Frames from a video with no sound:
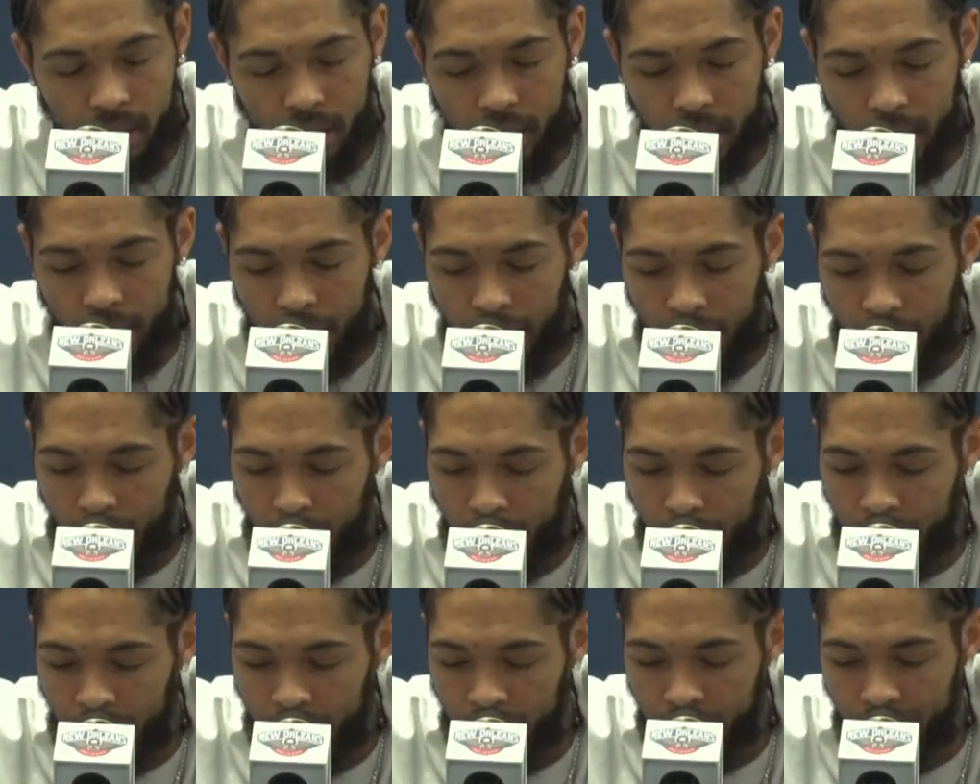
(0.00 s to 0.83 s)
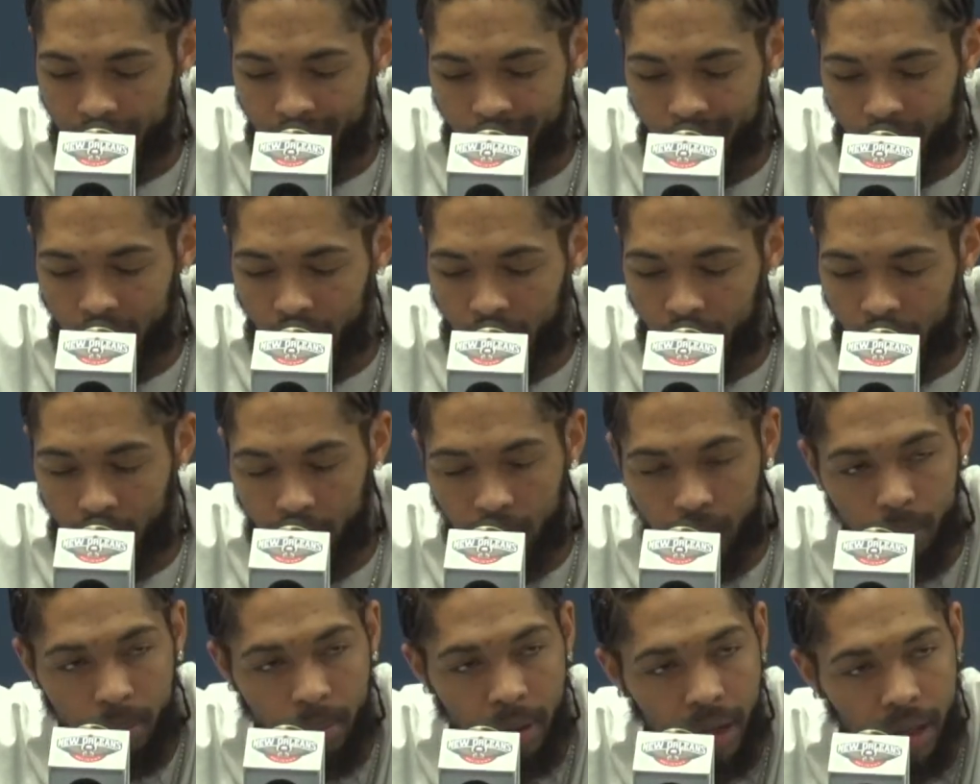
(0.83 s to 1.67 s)
So just try
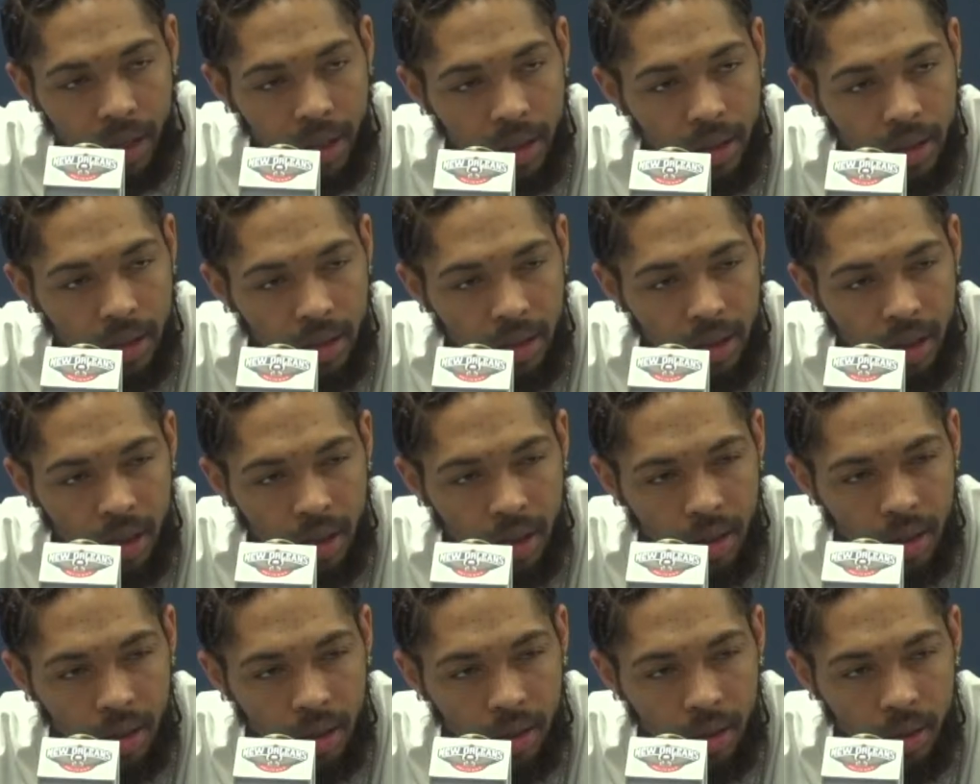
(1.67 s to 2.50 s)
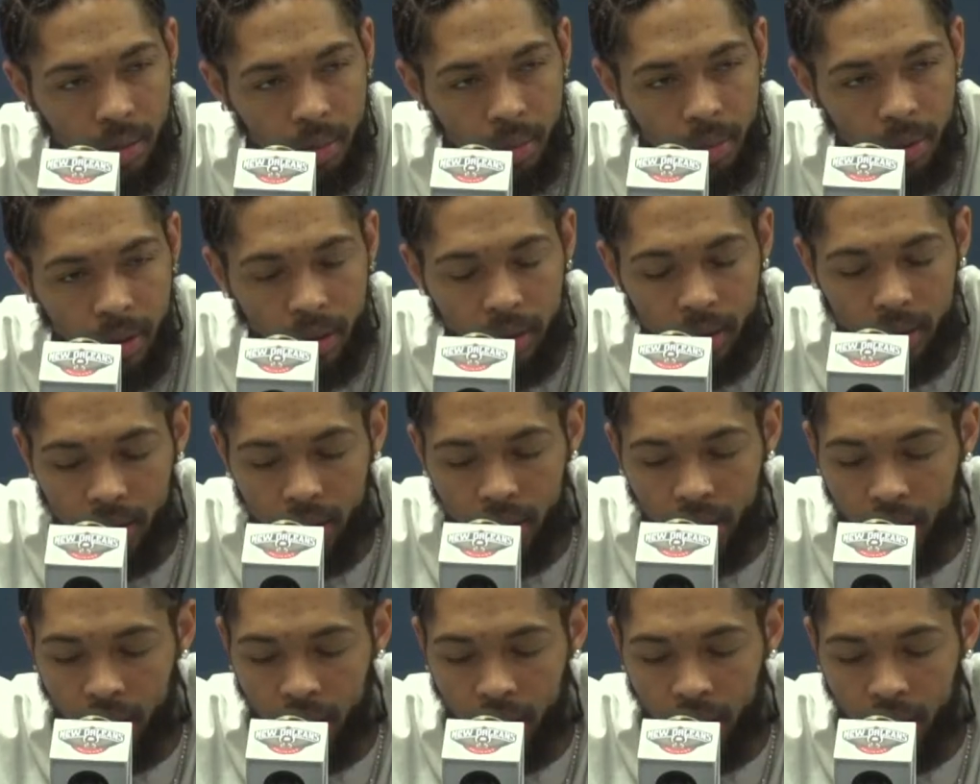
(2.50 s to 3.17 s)
to go back and adjust a little bit.